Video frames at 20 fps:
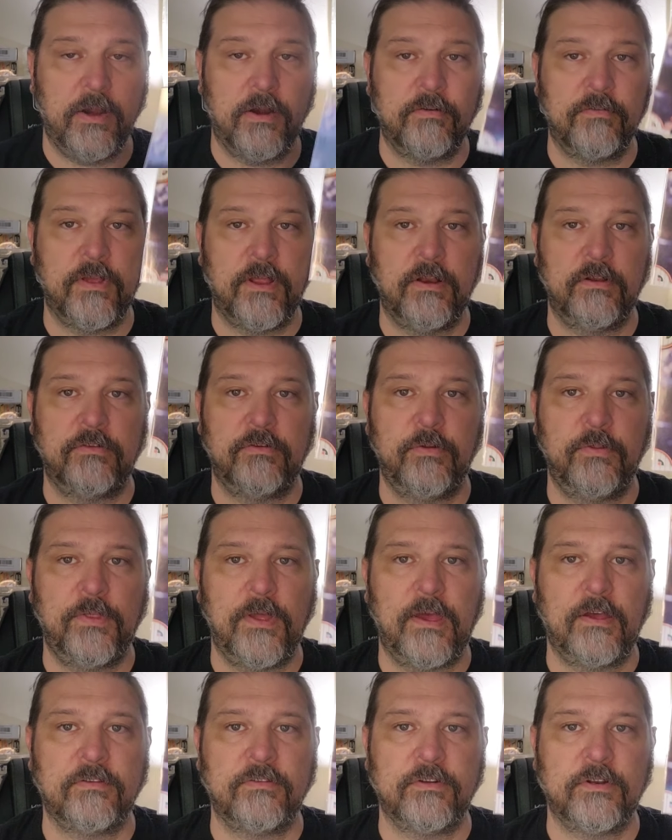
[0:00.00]
Sold 3
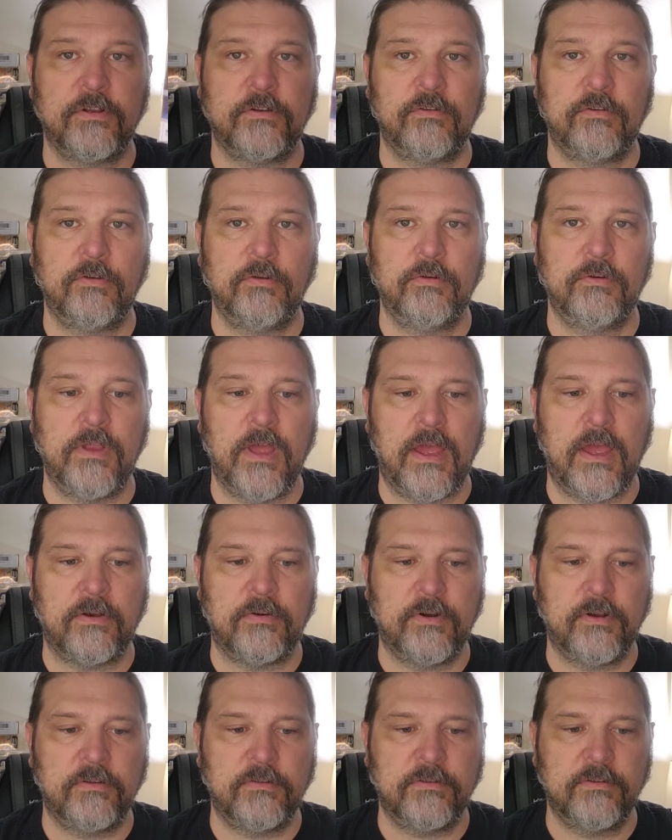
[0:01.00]
Cal Ripkins to a
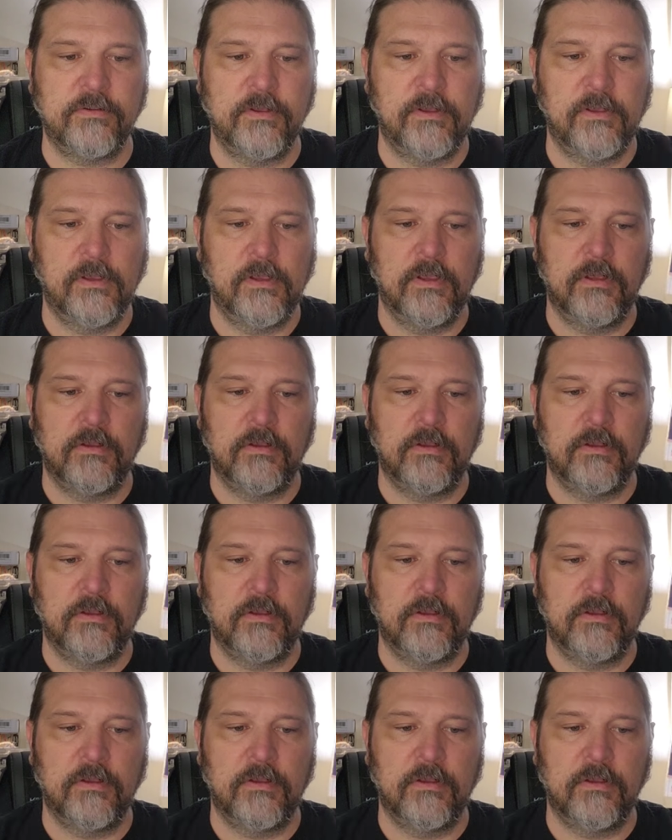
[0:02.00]
buyer here. I've got a